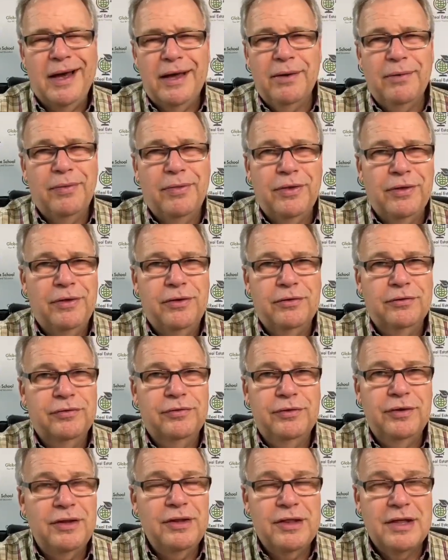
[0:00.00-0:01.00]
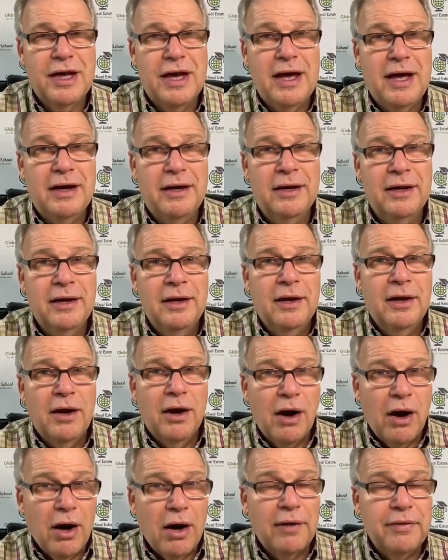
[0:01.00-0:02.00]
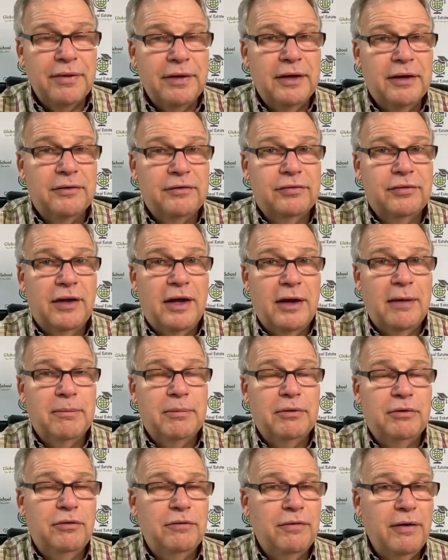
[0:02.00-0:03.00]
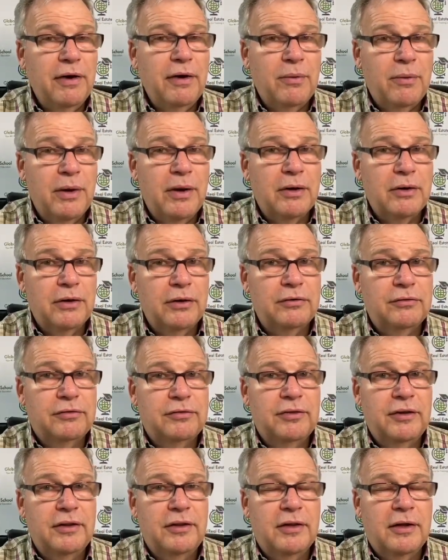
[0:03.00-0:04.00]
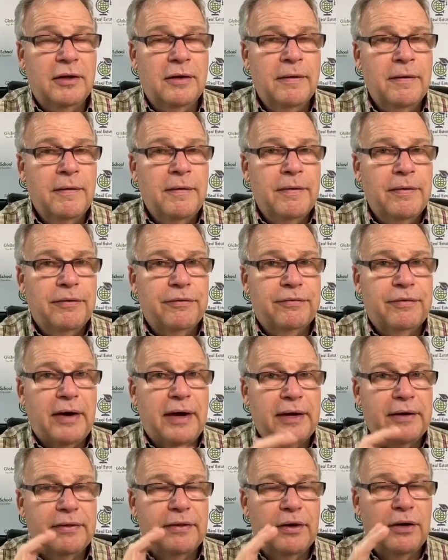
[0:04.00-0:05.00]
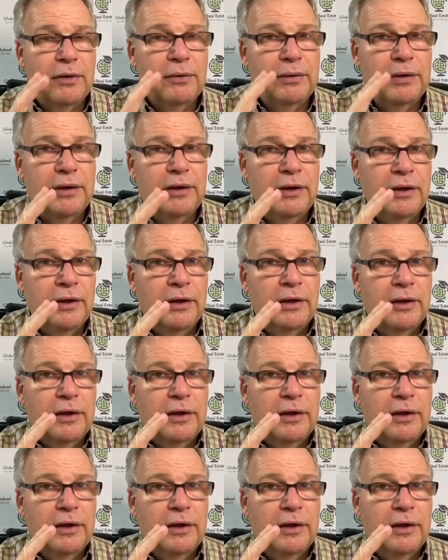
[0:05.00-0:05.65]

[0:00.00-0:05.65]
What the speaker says: I don't think you'll see that on the exam, but you very well could see the fact that only